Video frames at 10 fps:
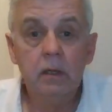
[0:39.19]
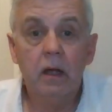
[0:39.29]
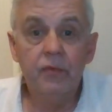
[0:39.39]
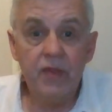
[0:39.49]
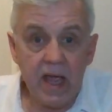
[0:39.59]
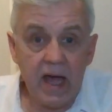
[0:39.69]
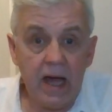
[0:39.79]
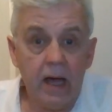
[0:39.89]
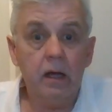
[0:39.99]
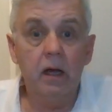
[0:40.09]
And they
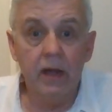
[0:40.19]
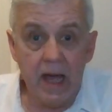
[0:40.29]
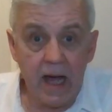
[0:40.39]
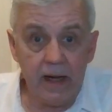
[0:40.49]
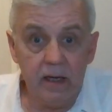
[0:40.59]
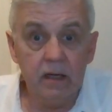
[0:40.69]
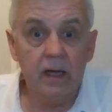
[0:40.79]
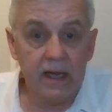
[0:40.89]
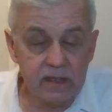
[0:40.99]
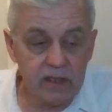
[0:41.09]
are Onana
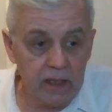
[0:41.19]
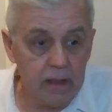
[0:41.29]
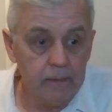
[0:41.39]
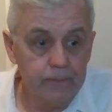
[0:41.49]
and Antony.